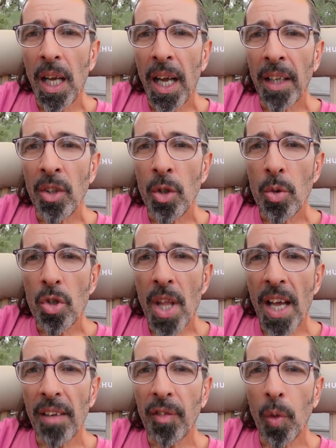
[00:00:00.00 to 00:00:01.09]
and use
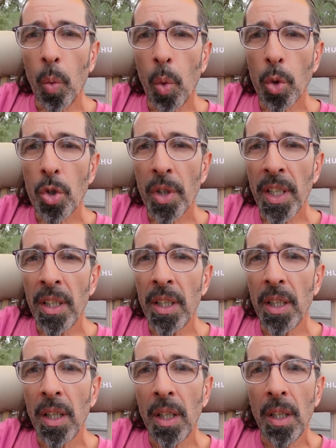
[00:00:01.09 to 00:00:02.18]
that for watering
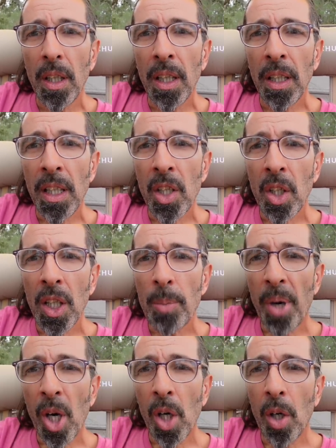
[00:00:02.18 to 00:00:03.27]
in the early
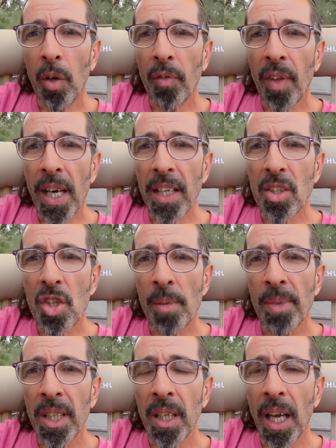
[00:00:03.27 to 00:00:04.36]
part of the next
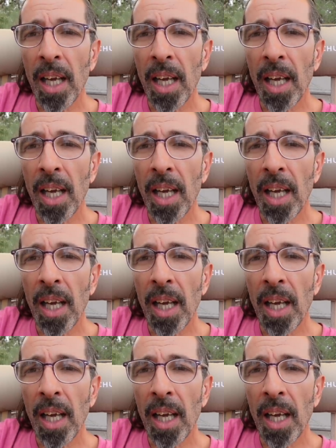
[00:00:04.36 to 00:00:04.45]
summer